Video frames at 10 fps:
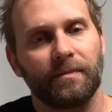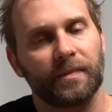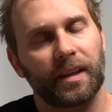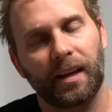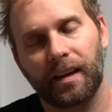I
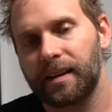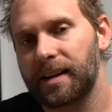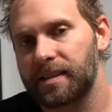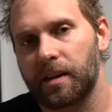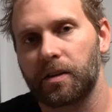
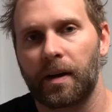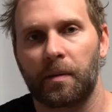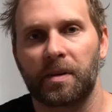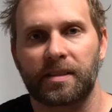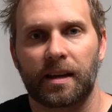cannot tell you how
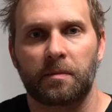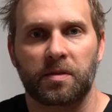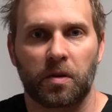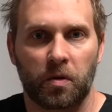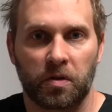many
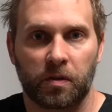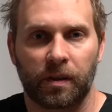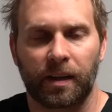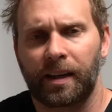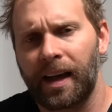times owners are
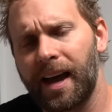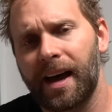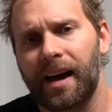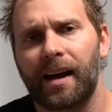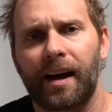like,
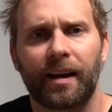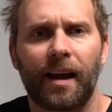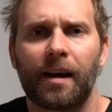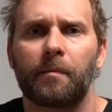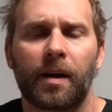yeah, I
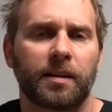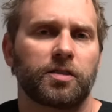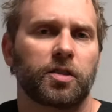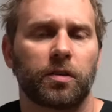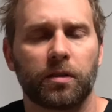got my
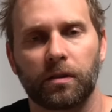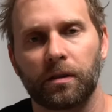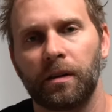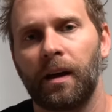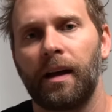turtle,